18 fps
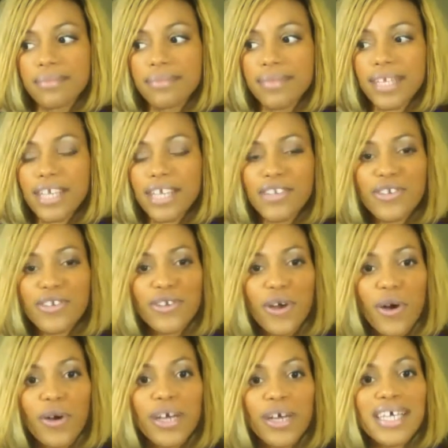you
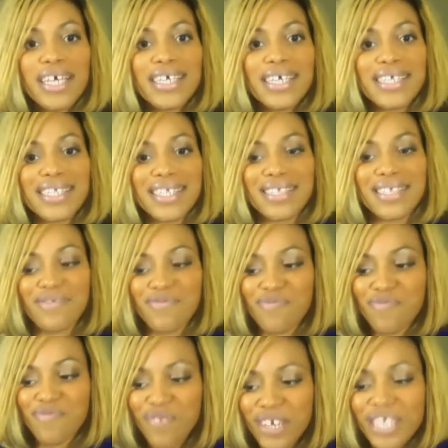know,
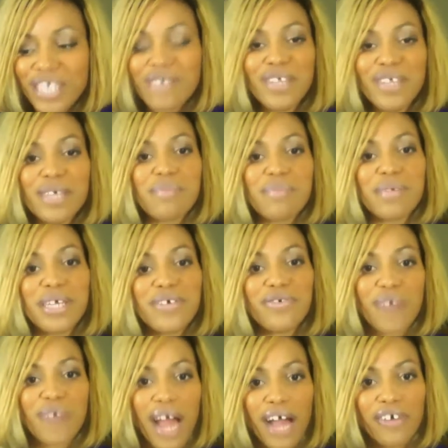really, really being
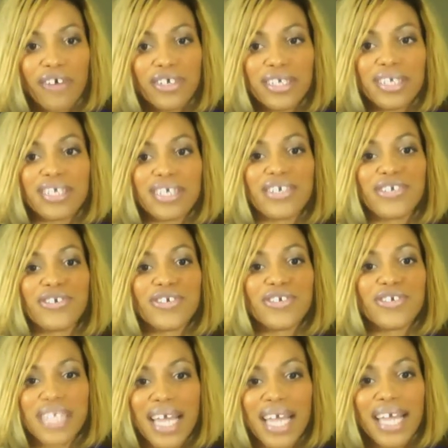grounded and
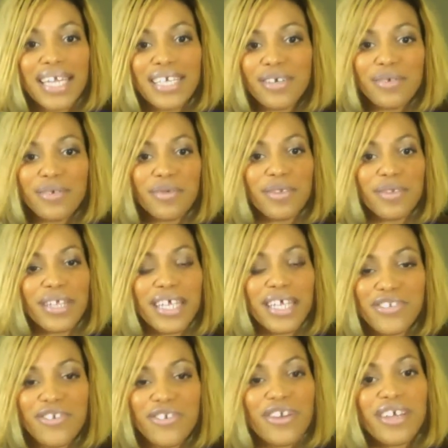understanding,
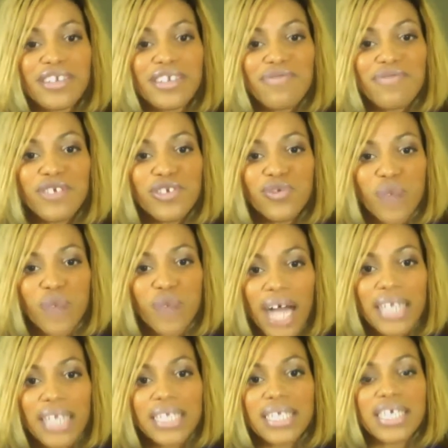and your
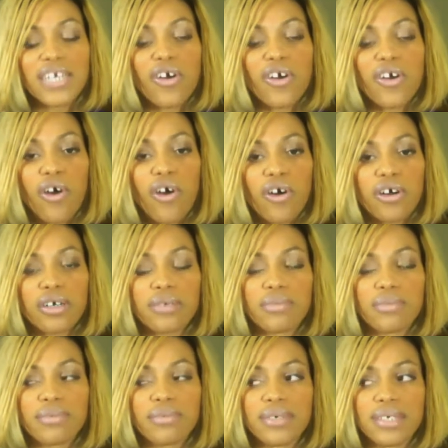individuality all
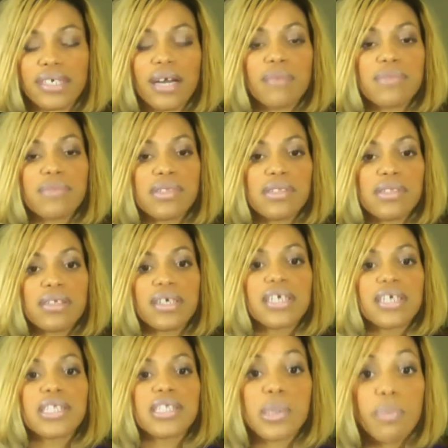comes
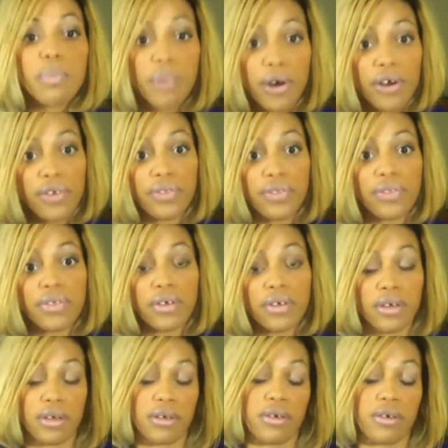to birth
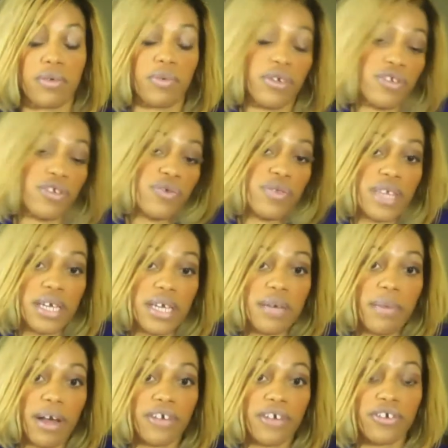when you think
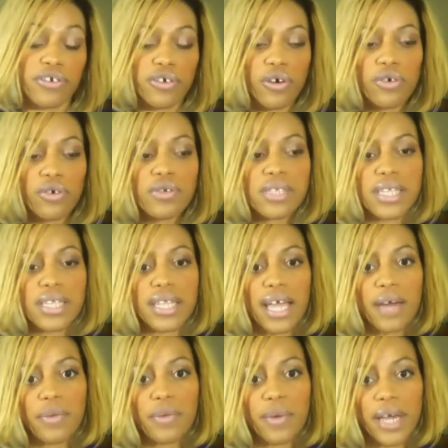about your goals in
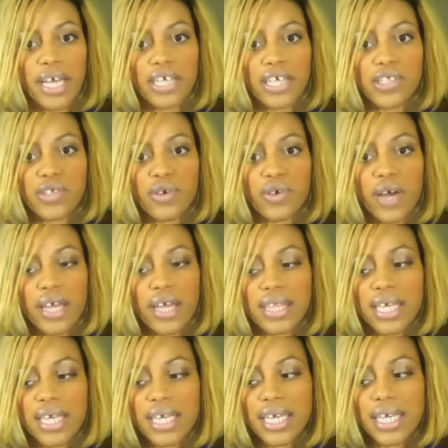that way. So I
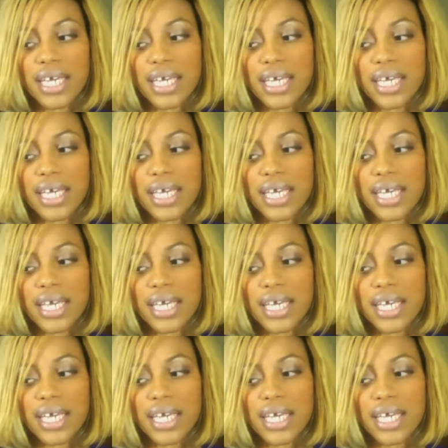think